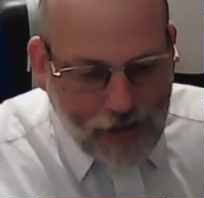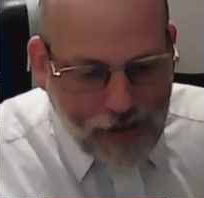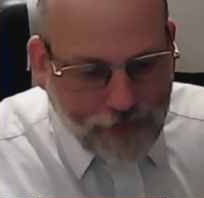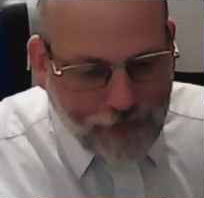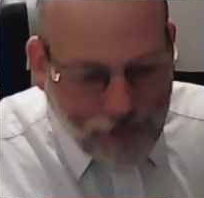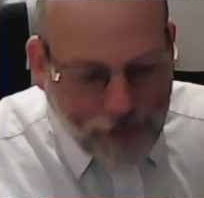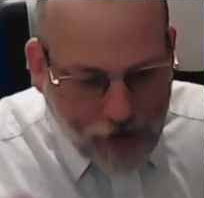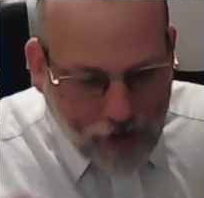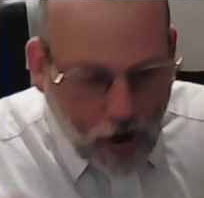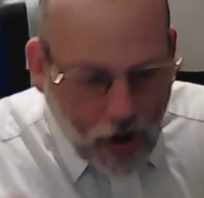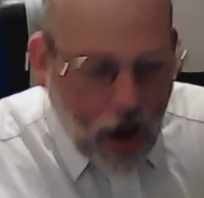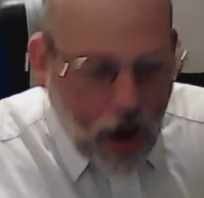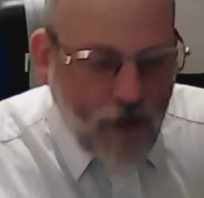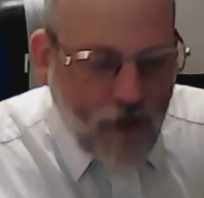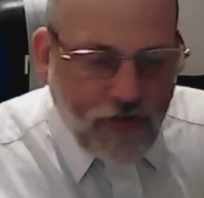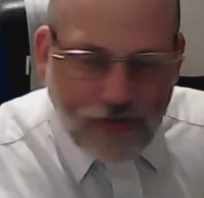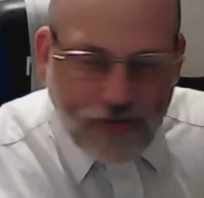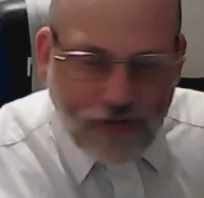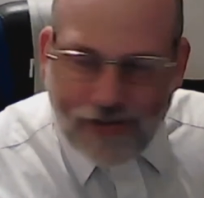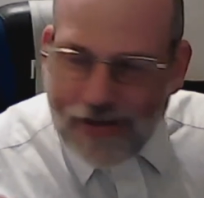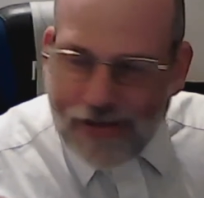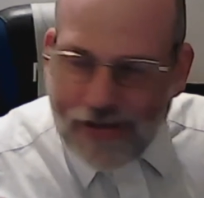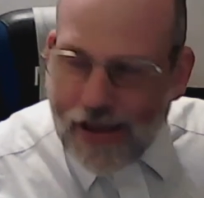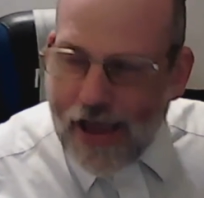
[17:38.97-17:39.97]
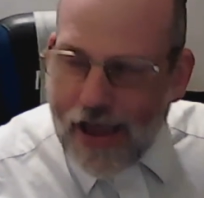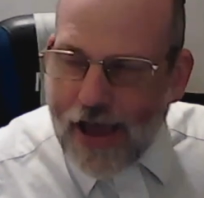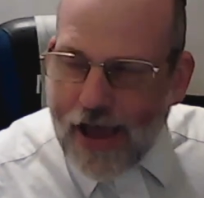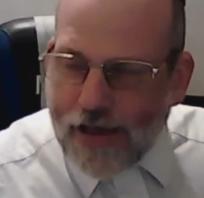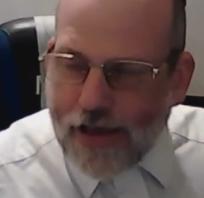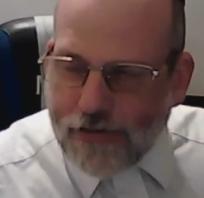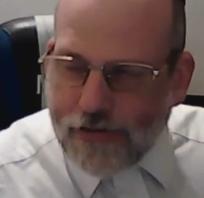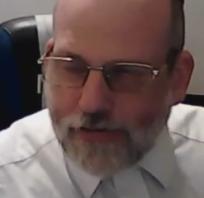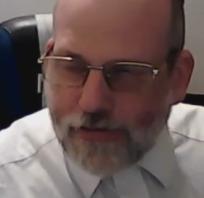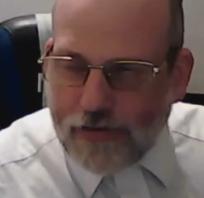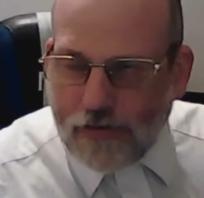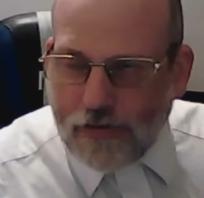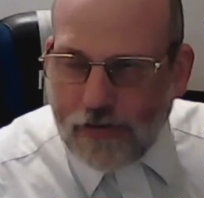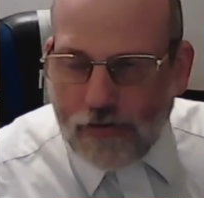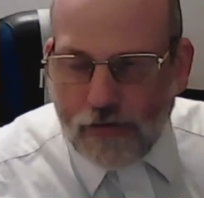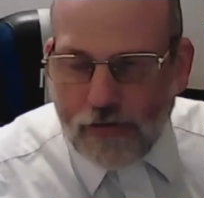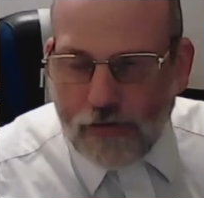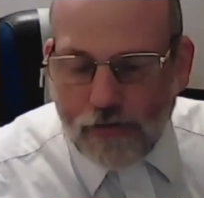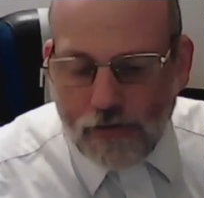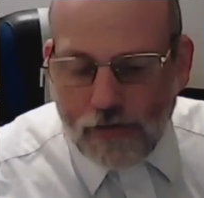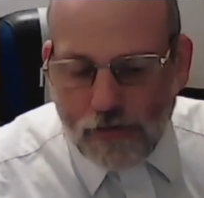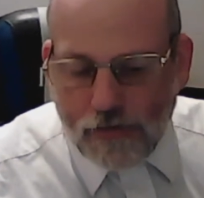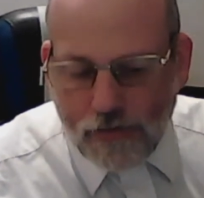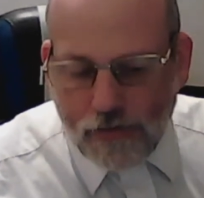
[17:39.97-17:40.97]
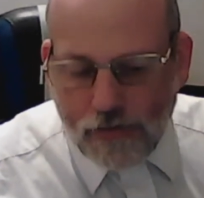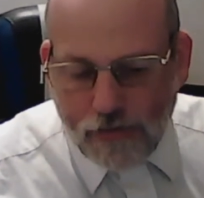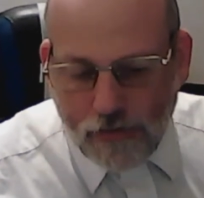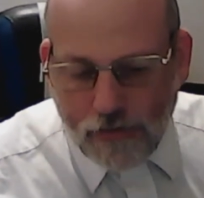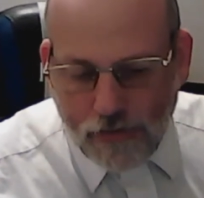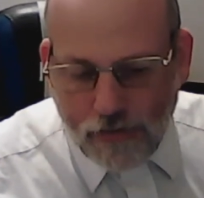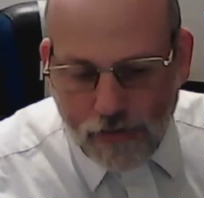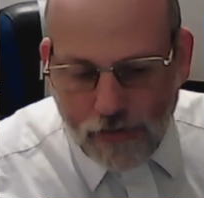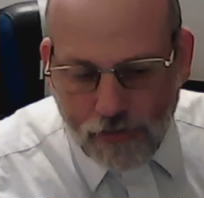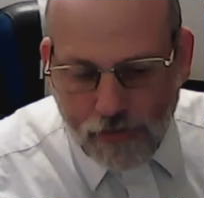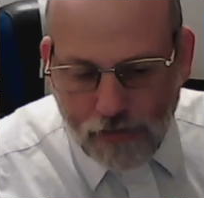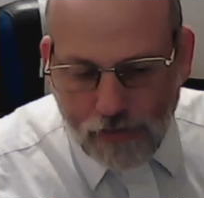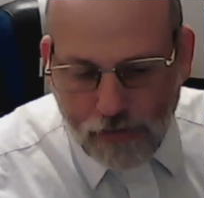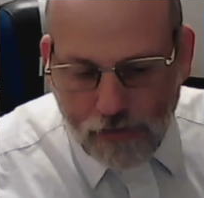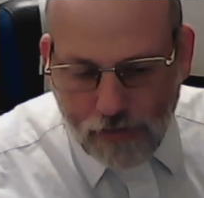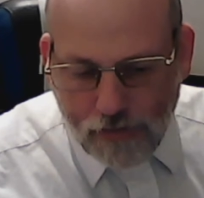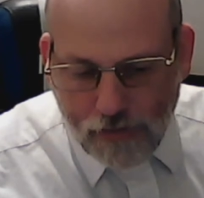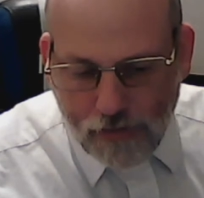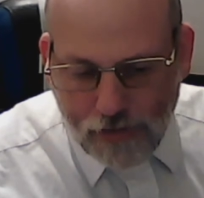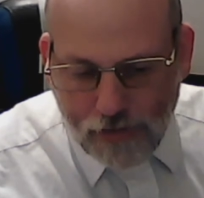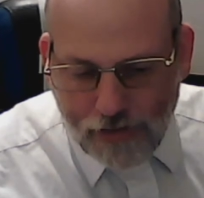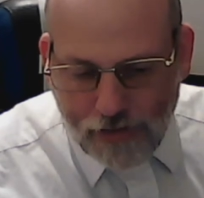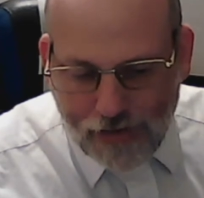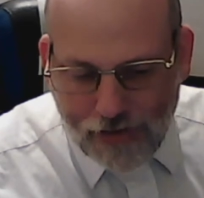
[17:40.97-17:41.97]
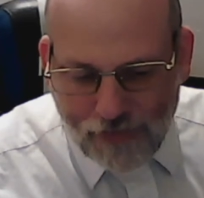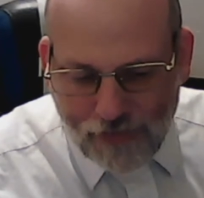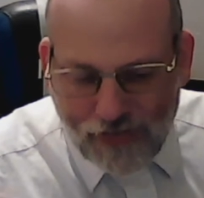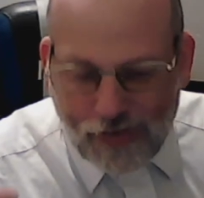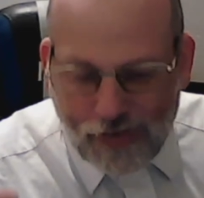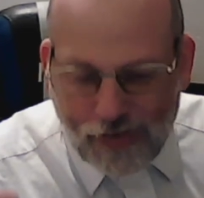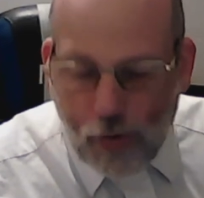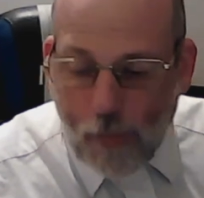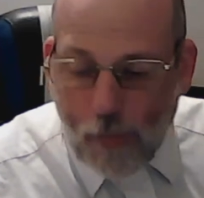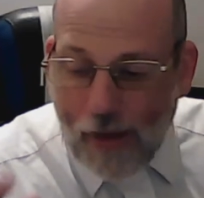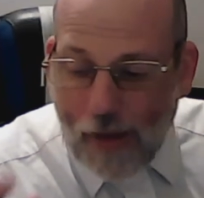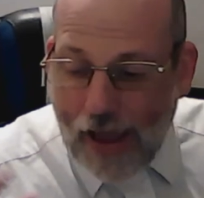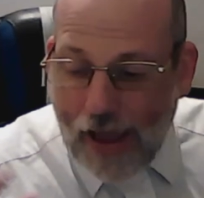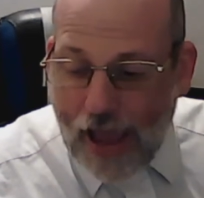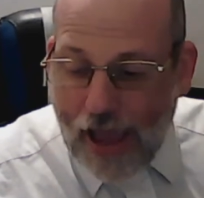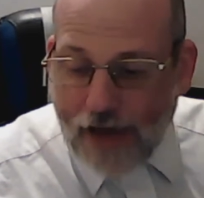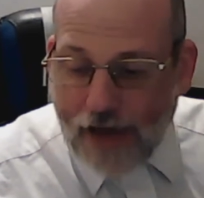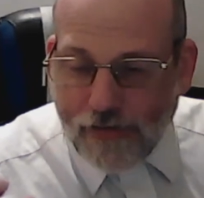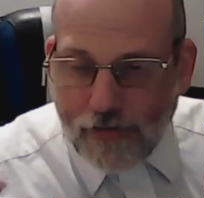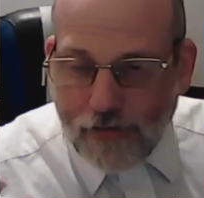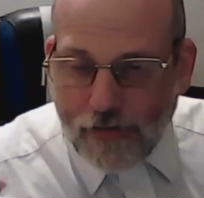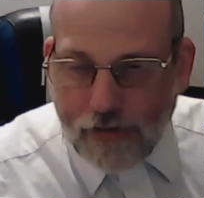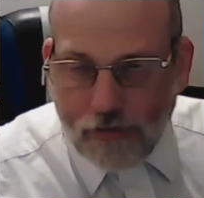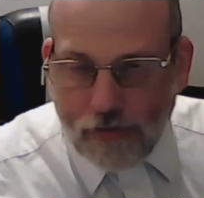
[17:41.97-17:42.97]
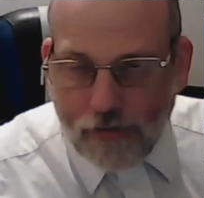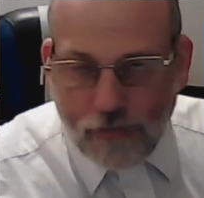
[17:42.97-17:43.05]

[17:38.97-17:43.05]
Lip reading: The novelty is if you do it by accident.